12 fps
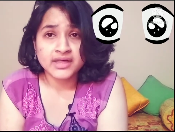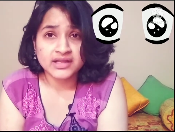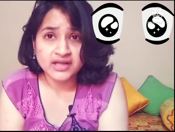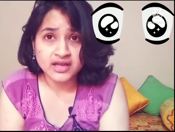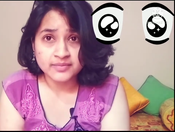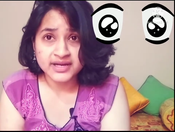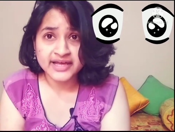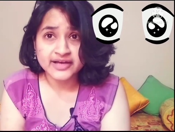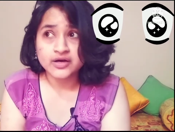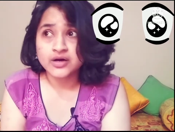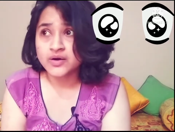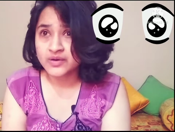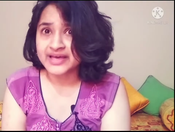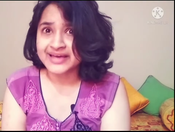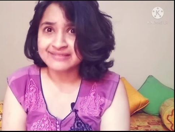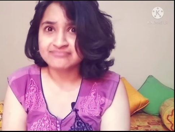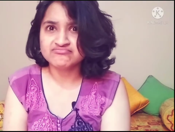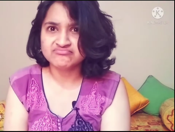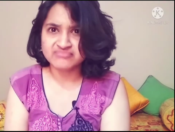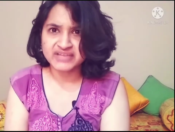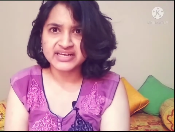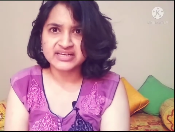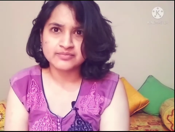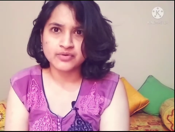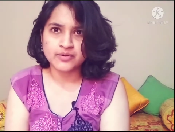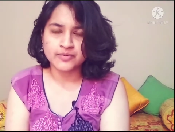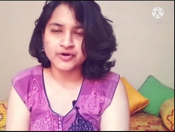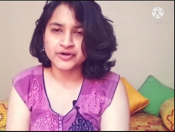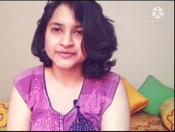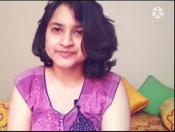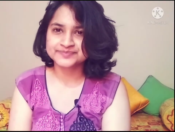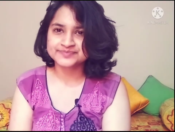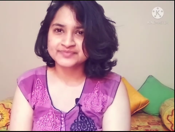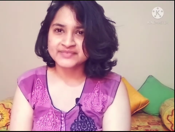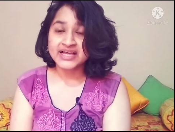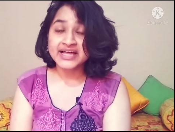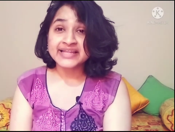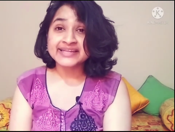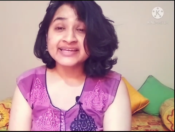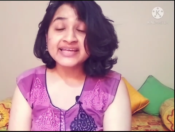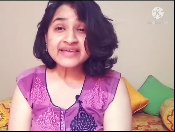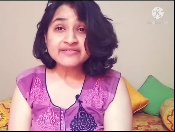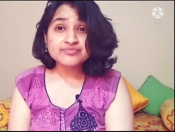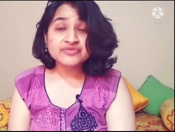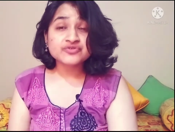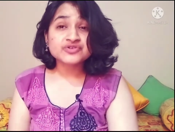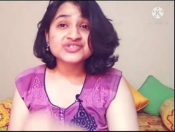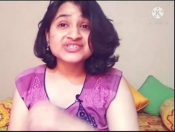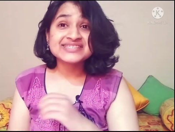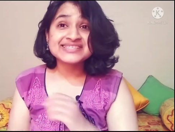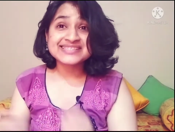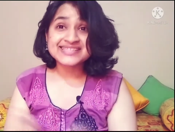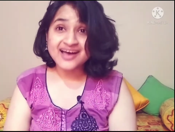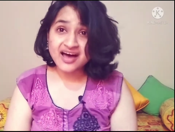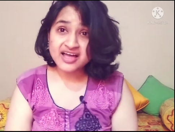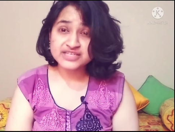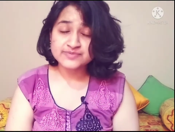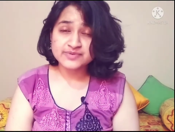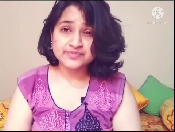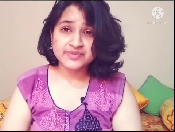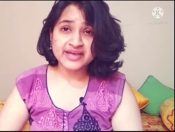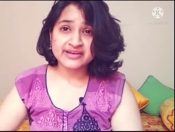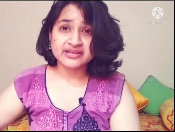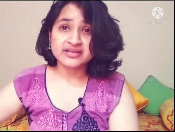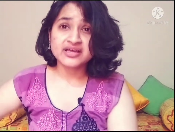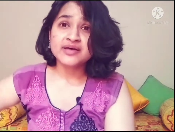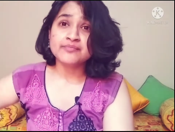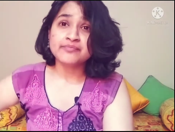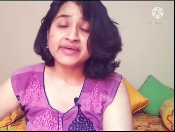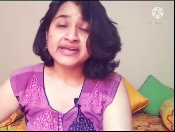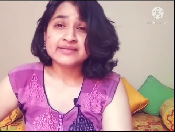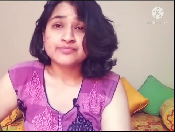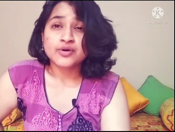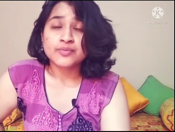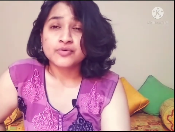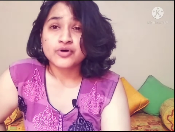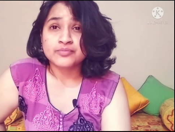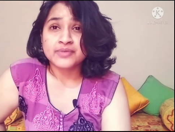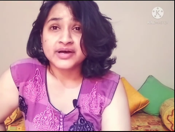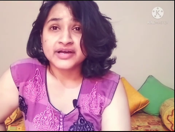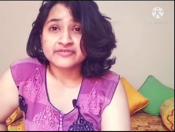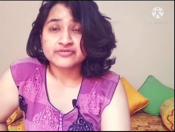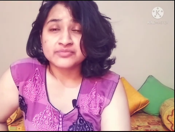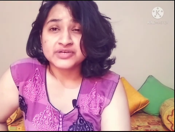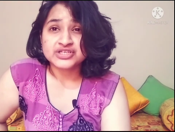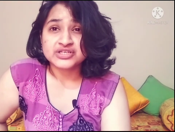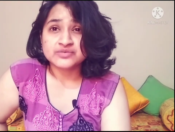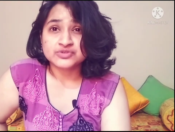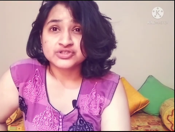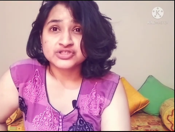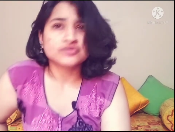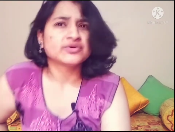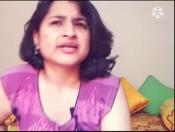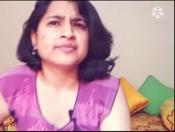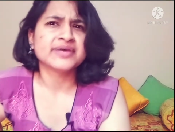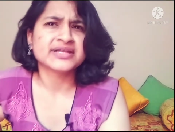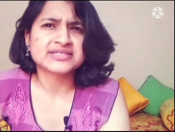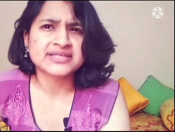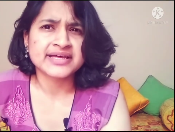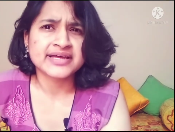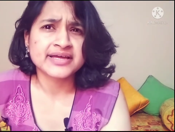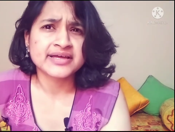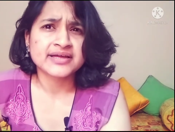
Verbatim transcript: And I'll be like, okay, medium popcorn. Then even before she starts preparing medium popcorn bucket for me, she would just look at me and say,